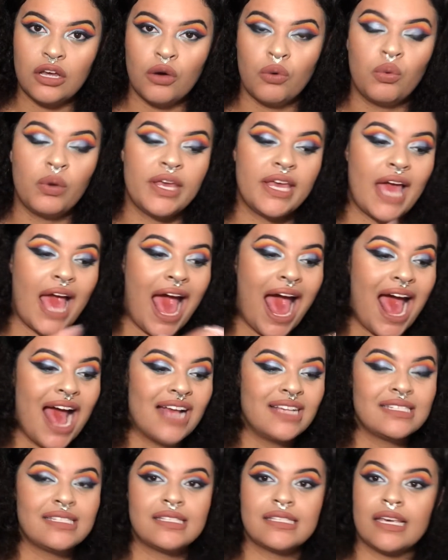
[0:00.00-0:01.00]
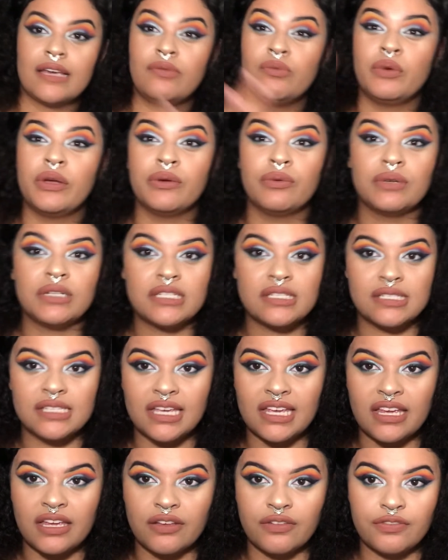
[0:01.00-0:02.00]
We ask and we
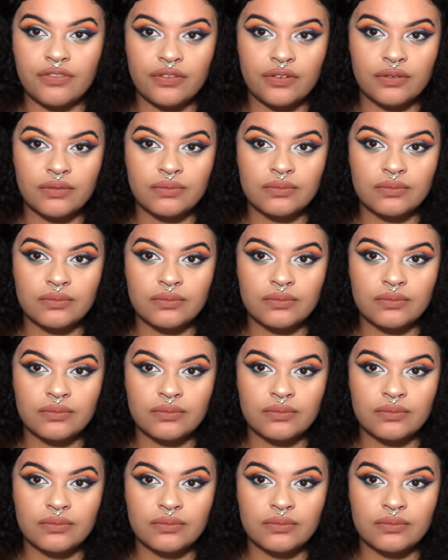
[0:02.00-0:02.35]
receive.